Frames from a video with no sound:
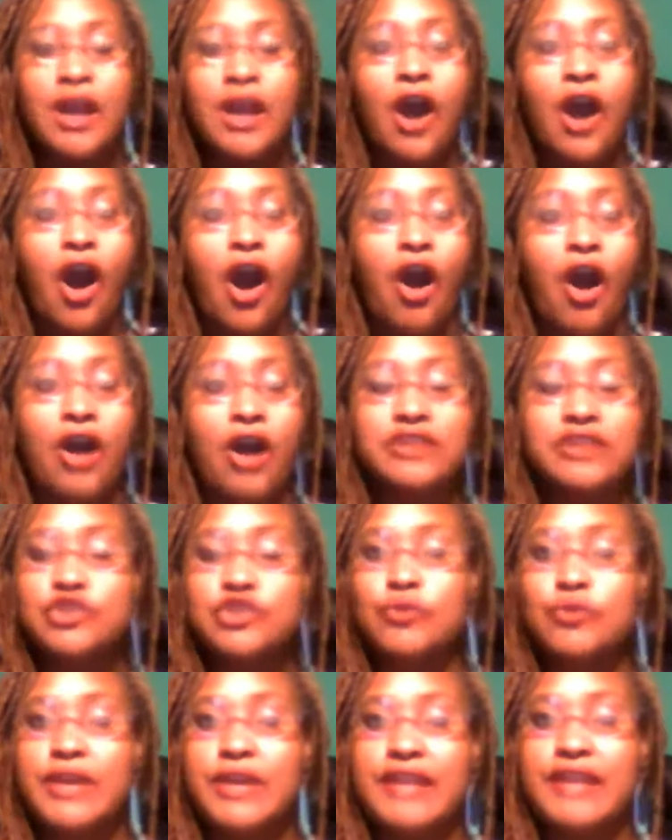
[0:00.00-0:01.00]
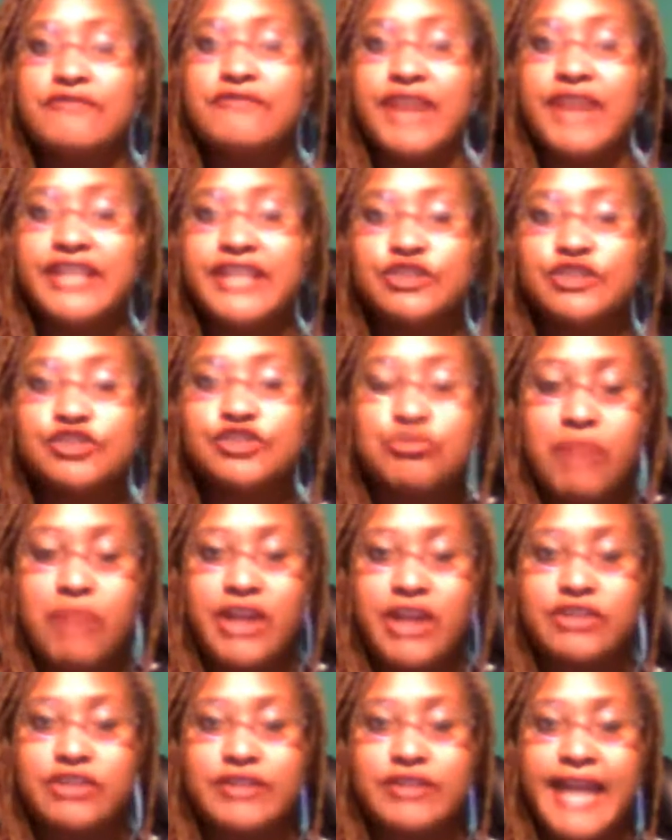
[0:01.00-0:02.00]
I also want to invite you to mark
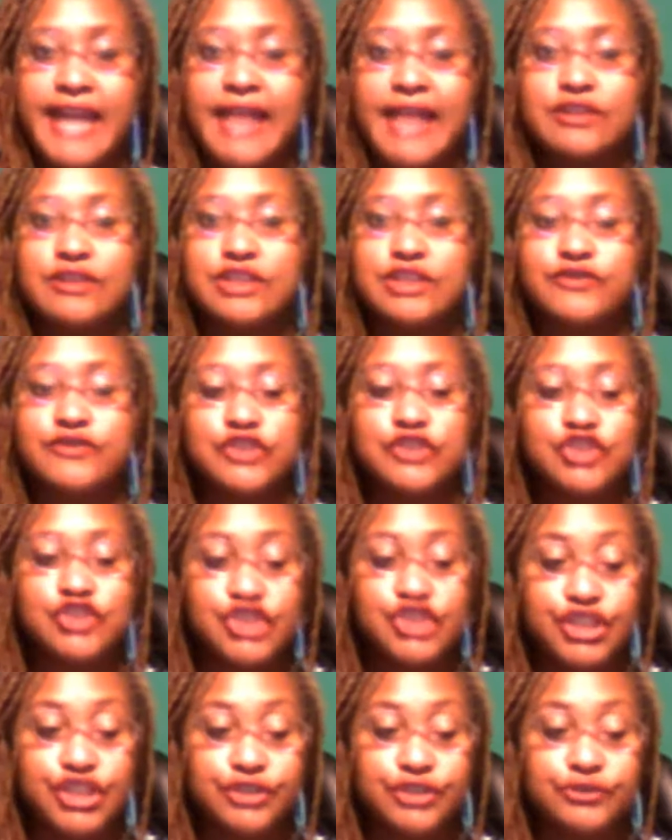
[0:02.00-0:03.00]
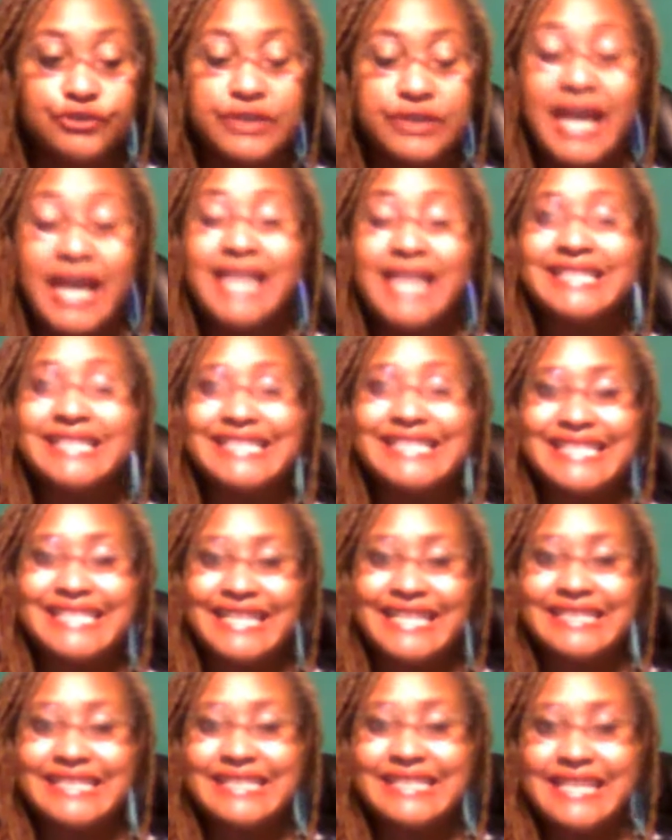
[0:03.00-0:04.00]
your calendars for June
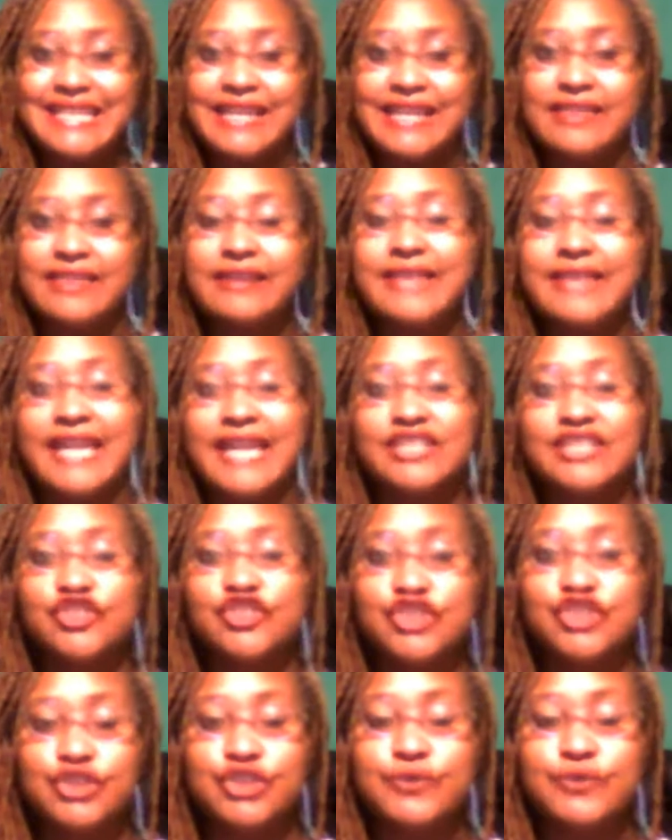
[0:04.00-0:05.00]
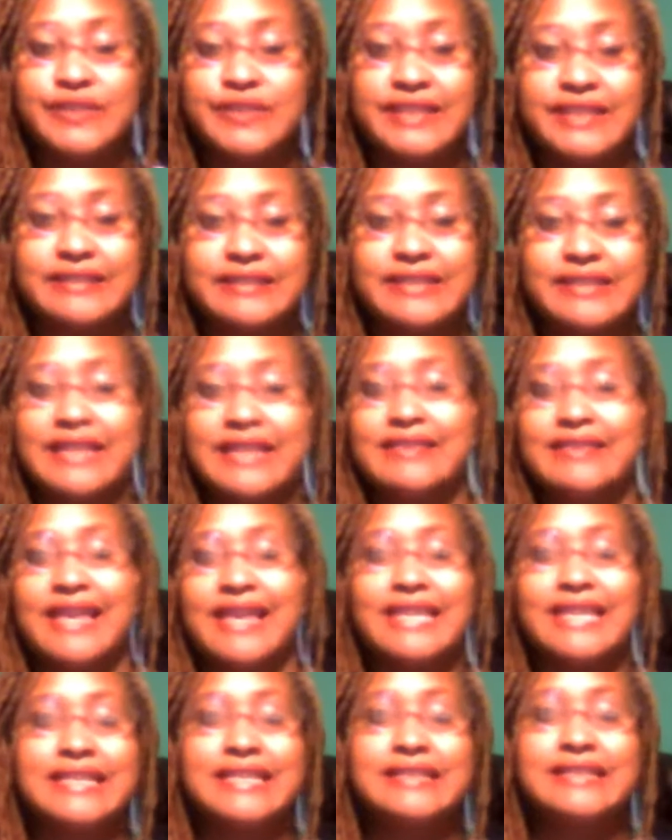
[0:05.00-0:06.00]
16th. That is June 16th.
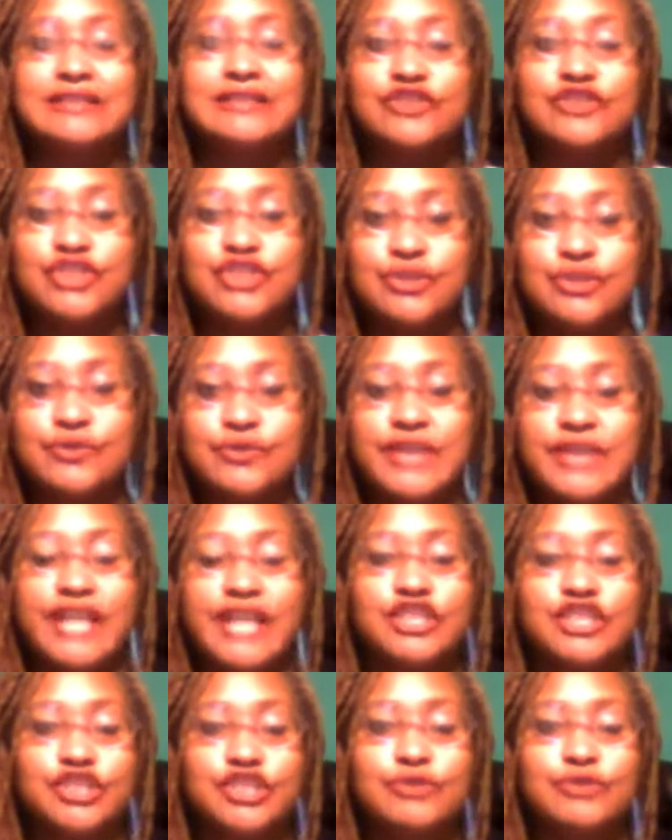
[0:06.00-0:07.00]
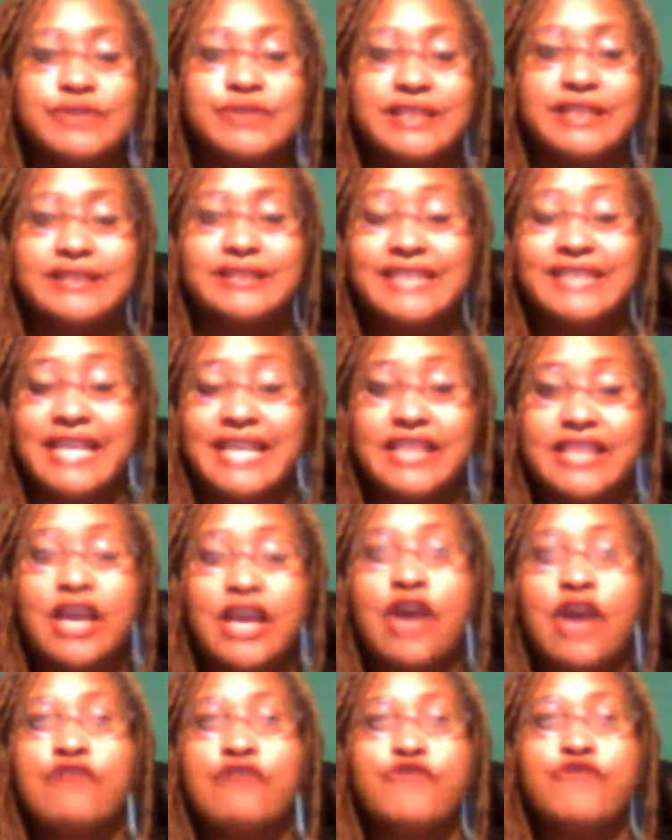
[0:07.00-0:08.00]
That is Tuesday, June 16th,
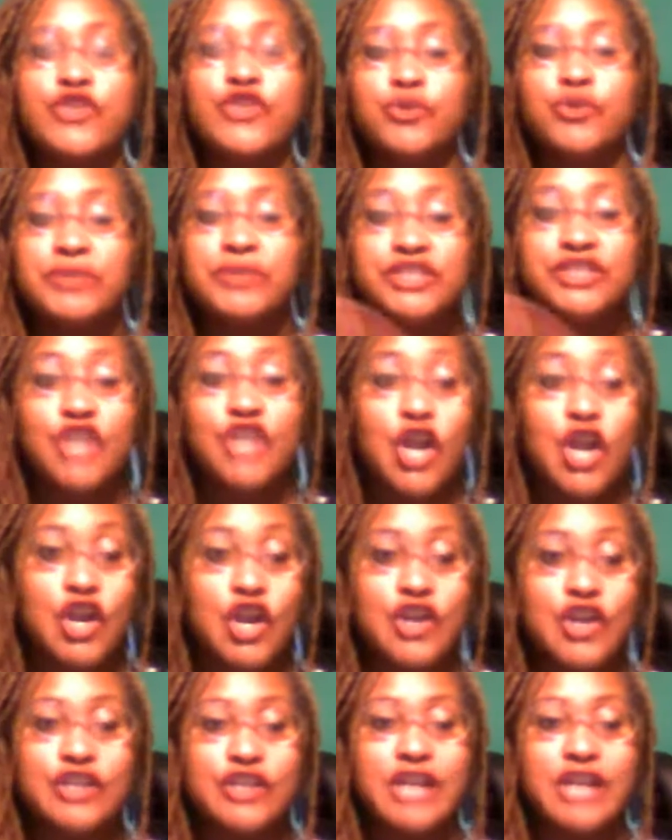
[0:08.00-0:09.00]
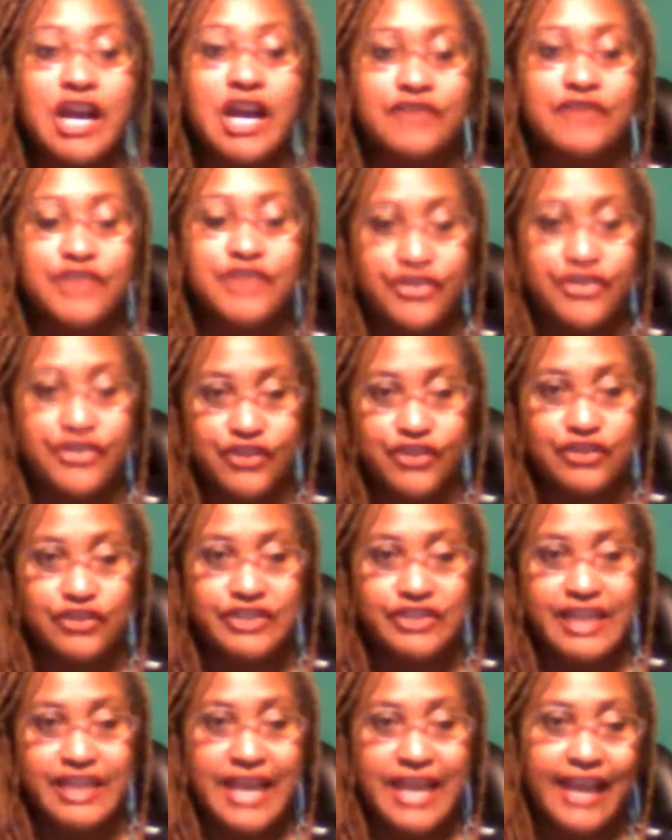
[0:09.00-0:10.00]
for the return of the
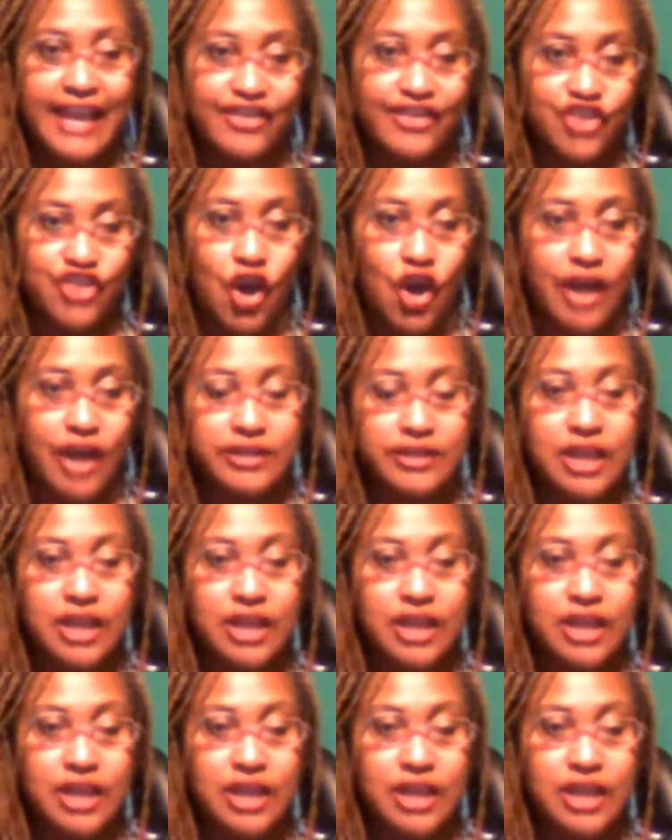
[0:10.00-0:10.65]
Thursday Night Thought.